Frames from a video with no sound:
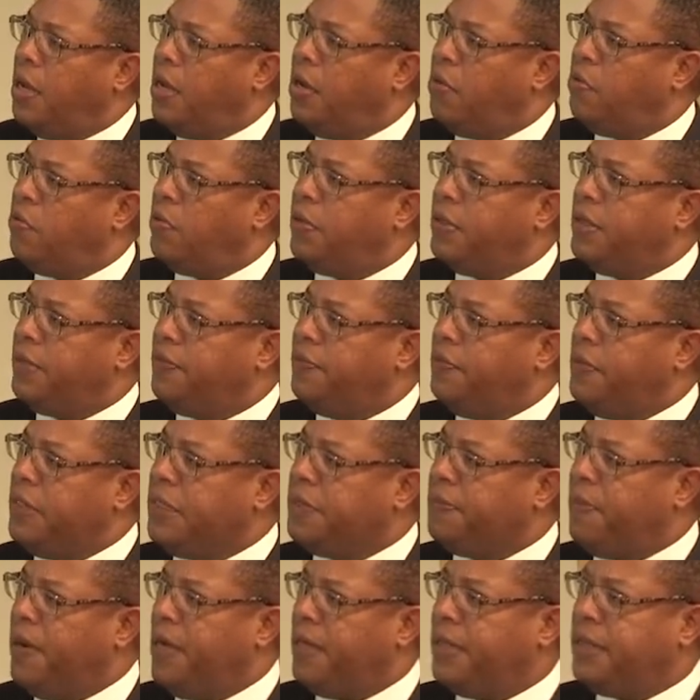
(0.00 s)

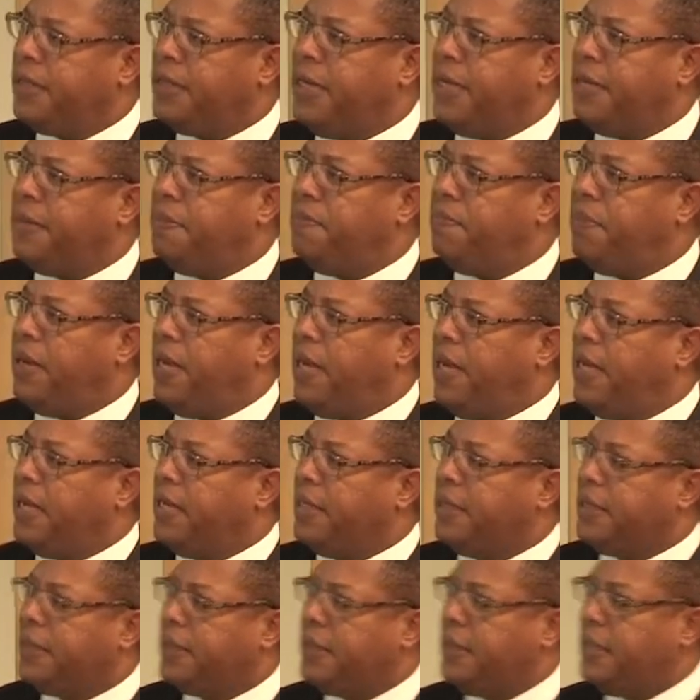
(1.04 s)
Response set
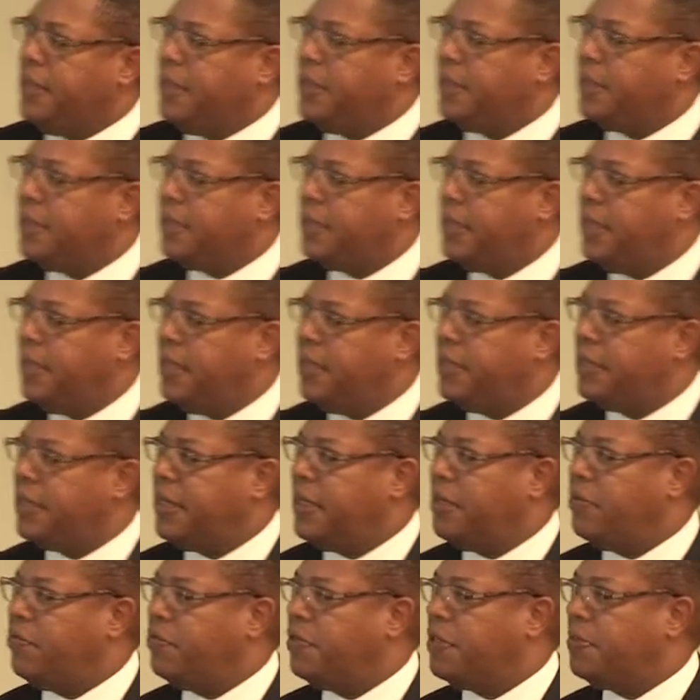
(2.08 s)
bias is a
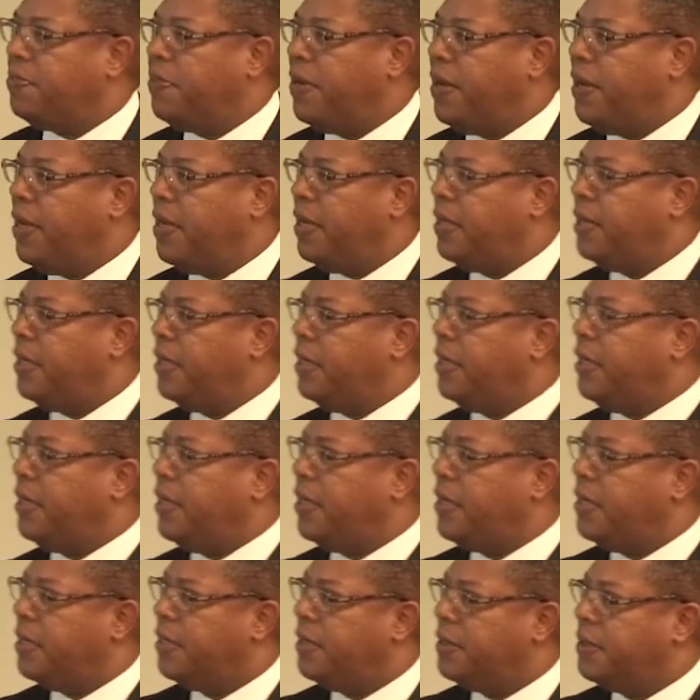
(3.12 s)
tendency to respond
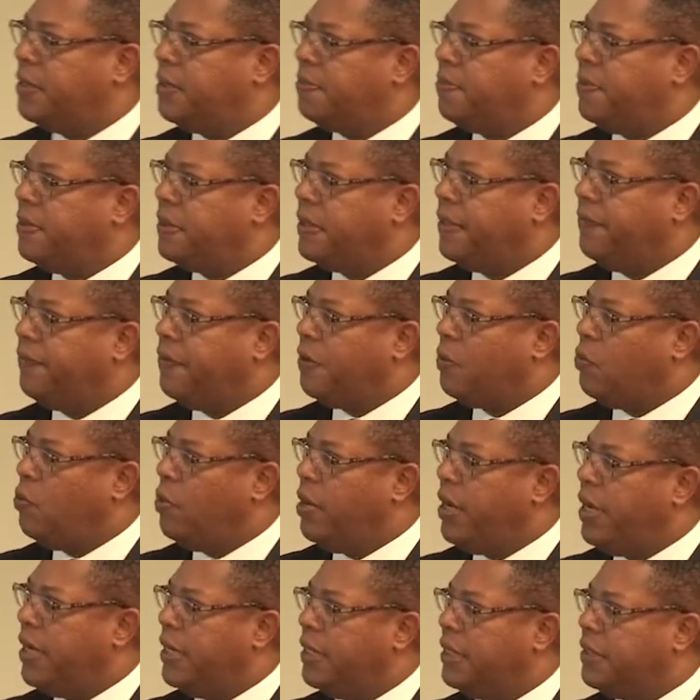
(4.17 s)
in a specific
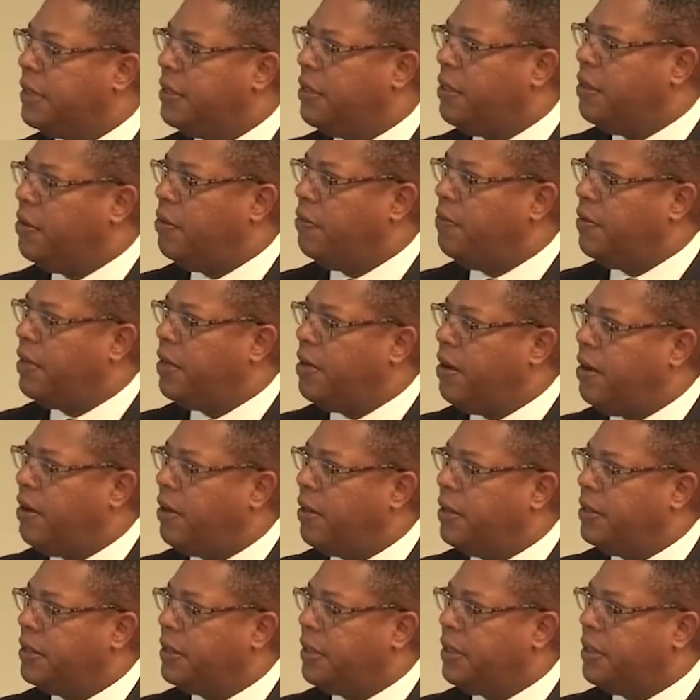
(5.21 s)
ways
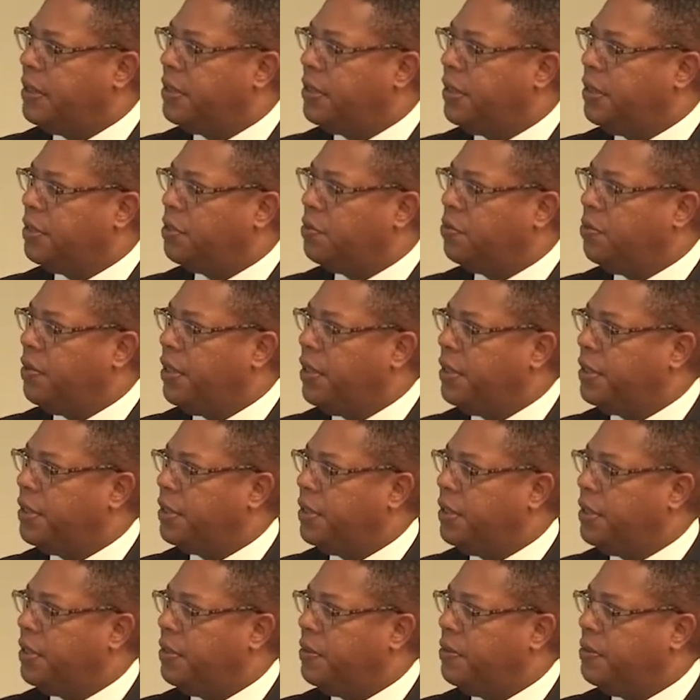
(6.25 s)
regardless of the
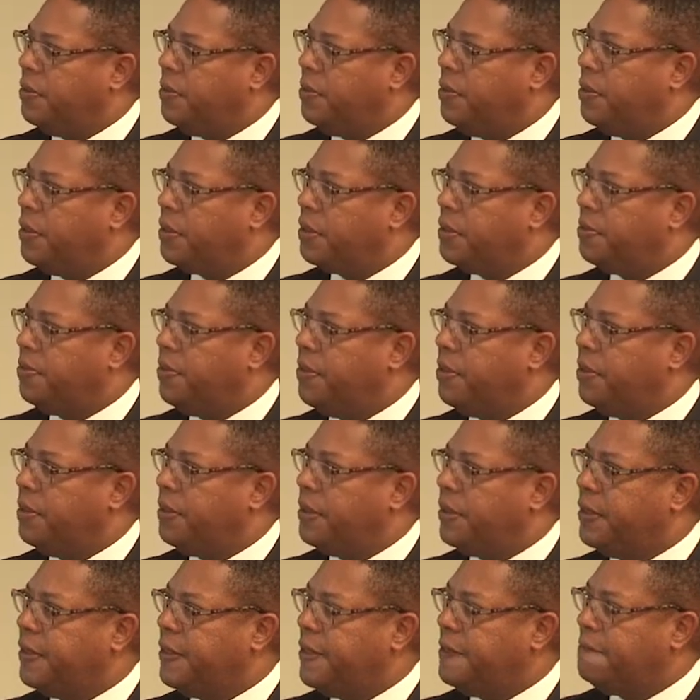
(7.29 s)
situation or
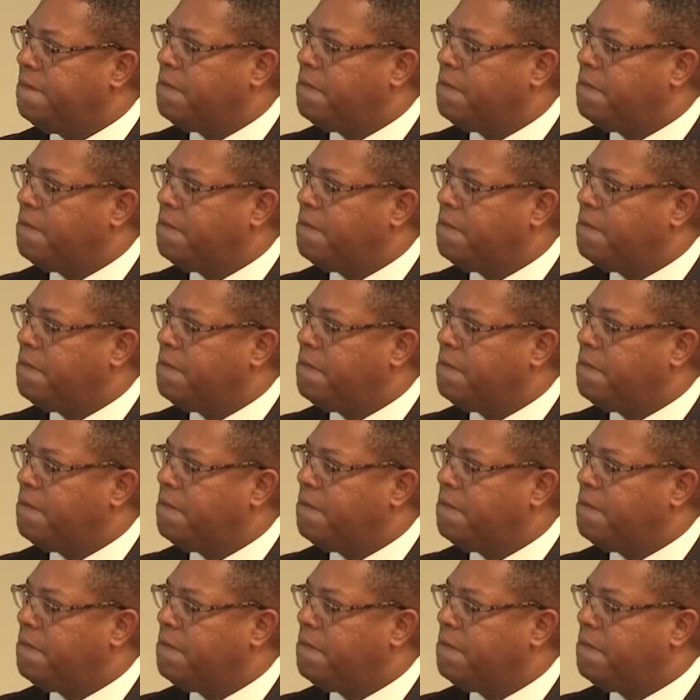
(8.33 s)
experiences.